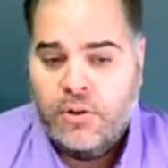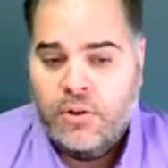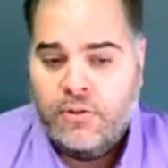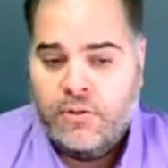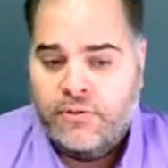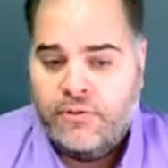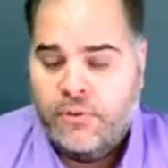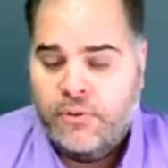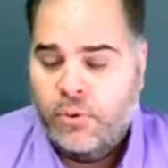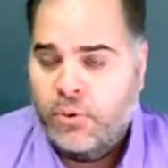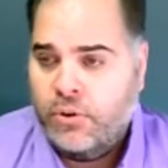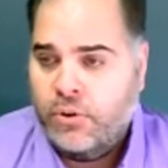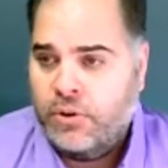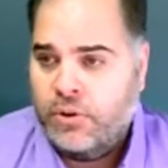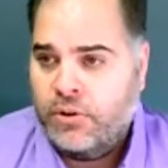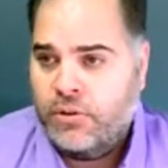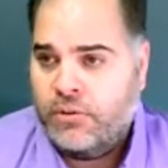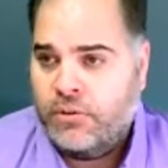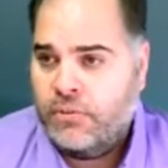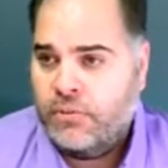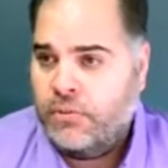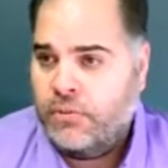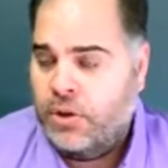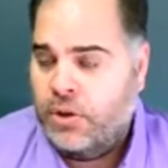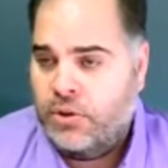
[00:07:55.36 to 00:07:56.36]

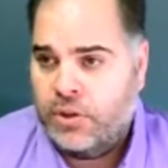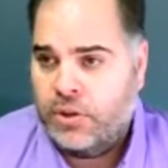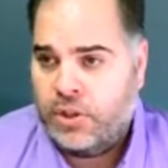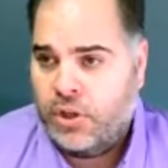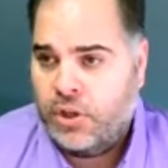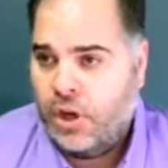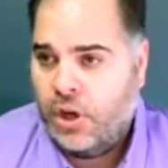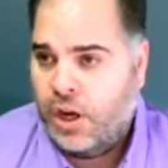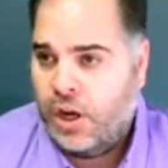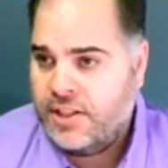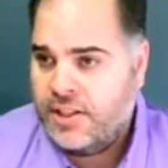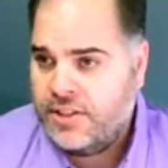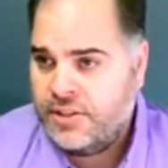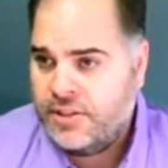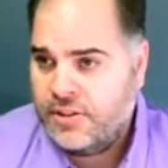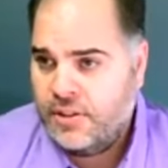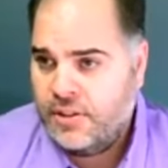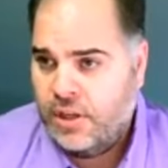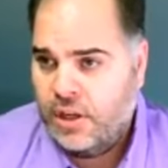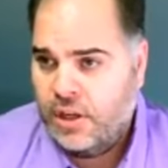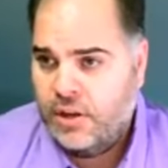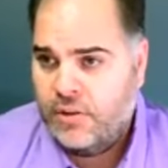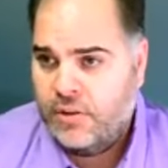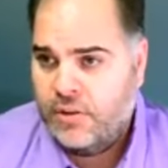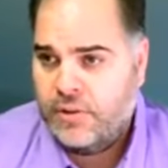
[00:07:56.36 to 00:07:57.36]
for, you know, the cost
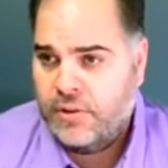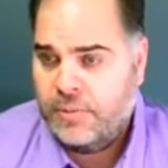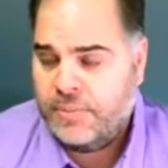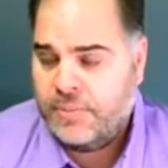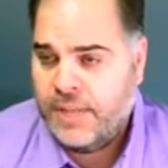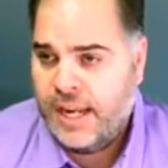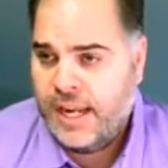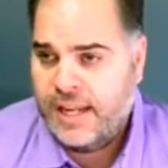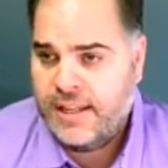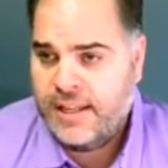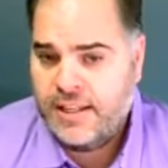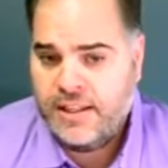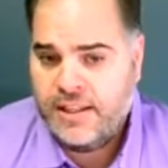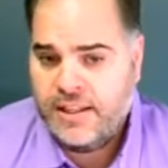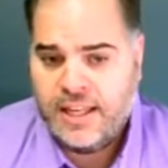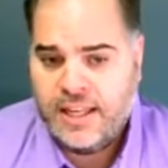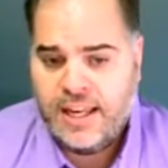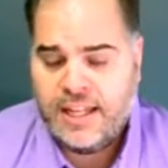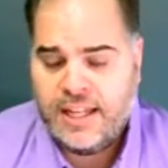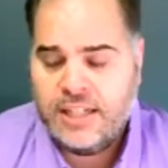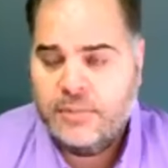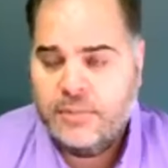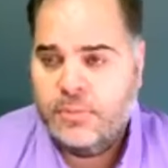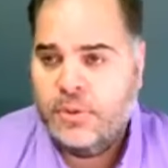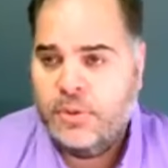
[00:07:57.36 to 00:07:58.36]
of obtaining the
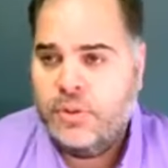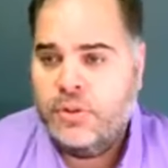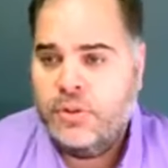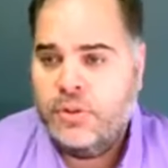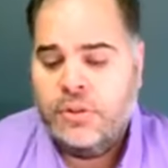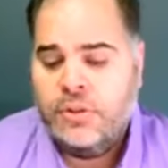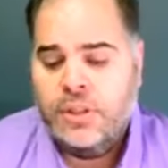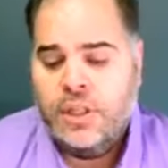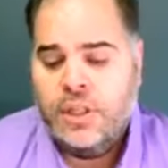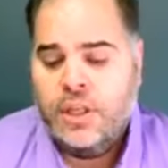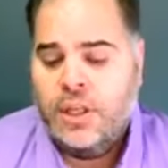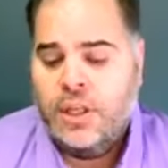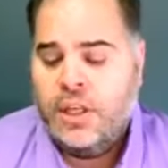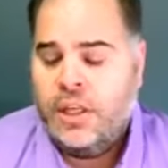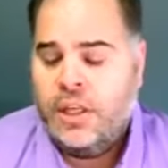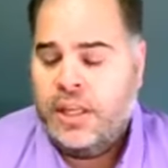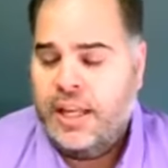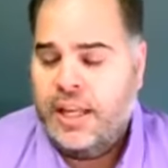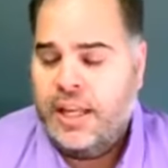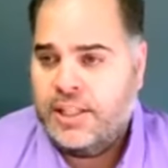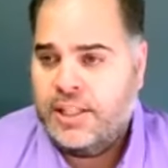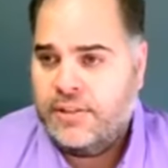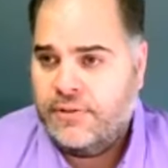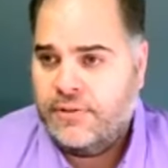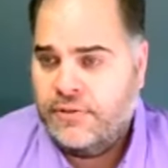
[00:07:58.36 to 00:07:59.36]
animal,
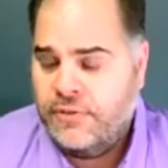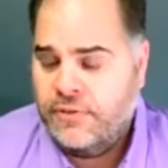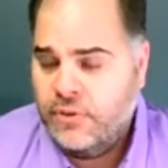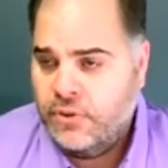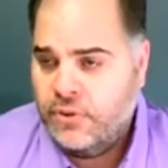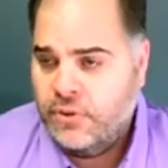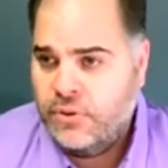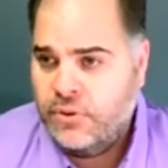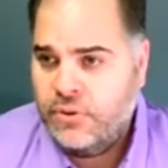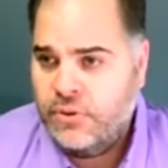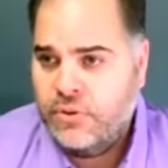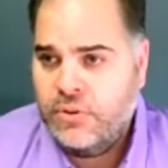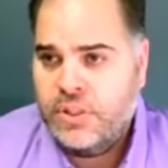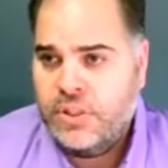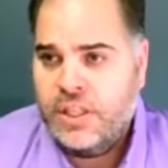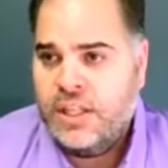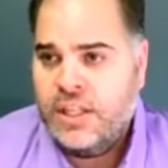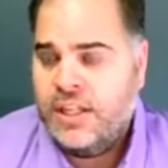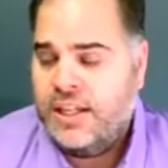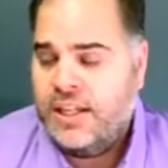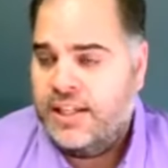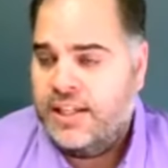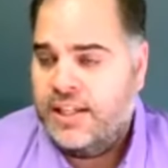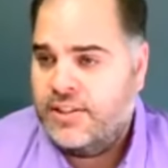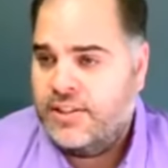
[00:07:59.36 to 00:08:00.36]
its food,
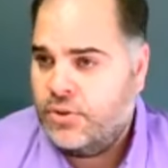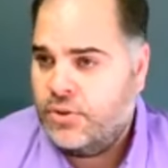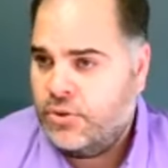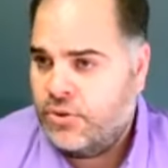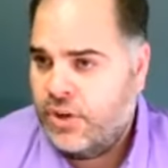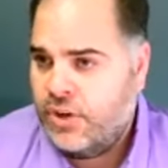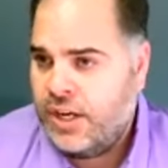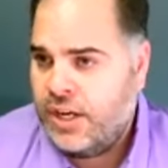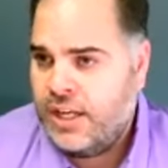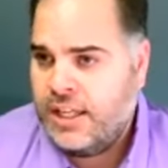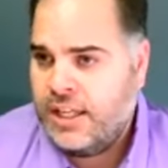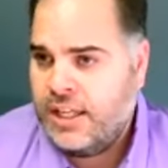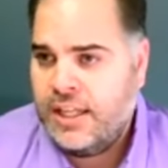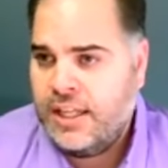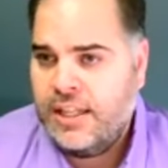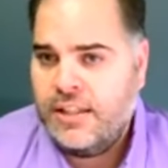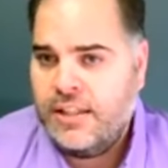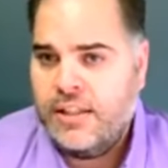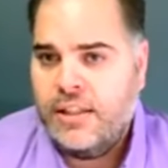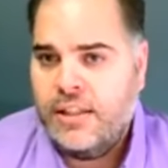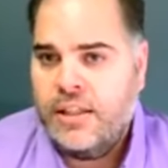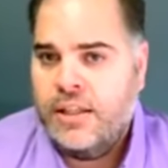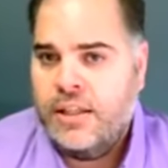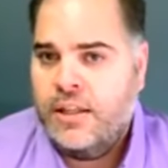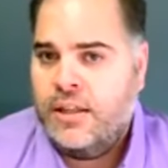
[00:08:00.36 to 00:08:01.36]
its
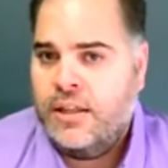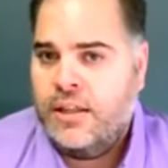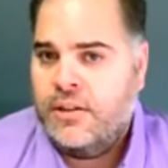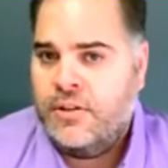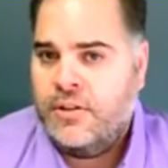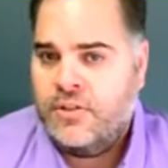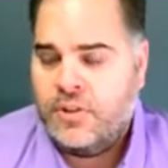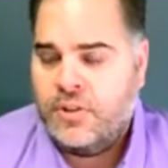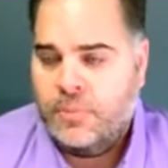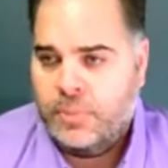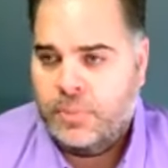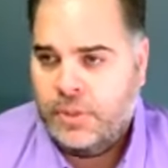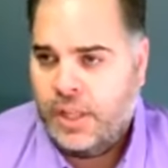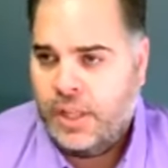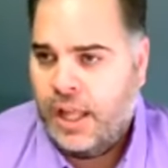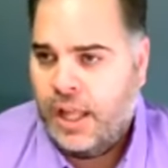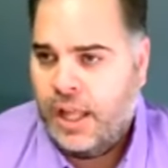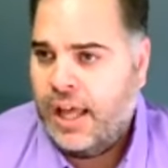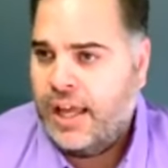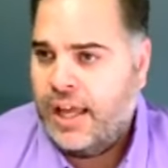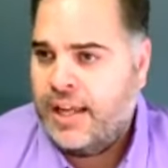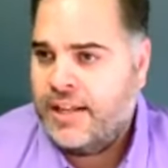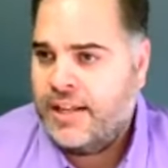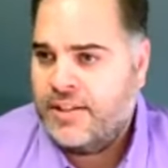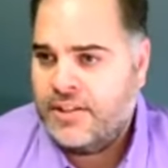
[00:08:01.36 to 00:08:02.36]
training,
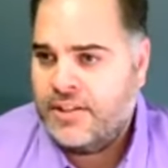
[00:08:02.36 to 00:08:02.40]
supplies,